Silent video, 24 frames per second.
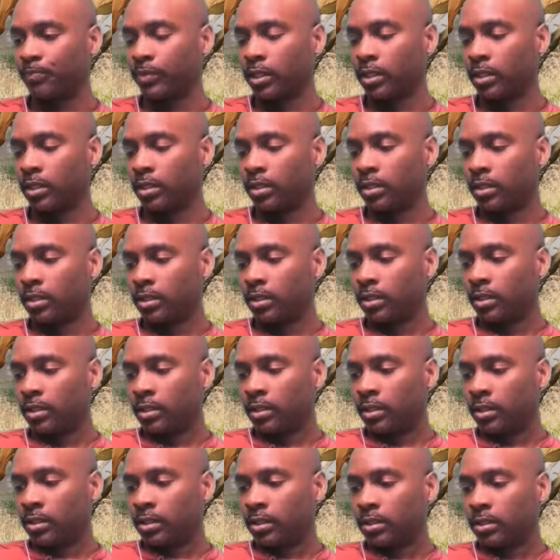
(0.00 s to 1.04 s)

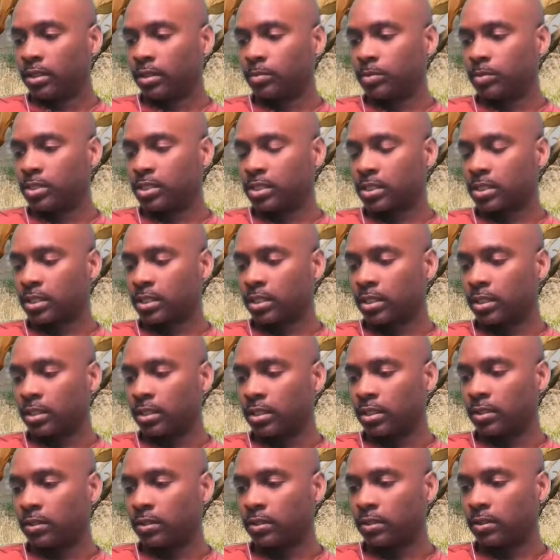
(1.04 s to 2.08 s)
Let me see.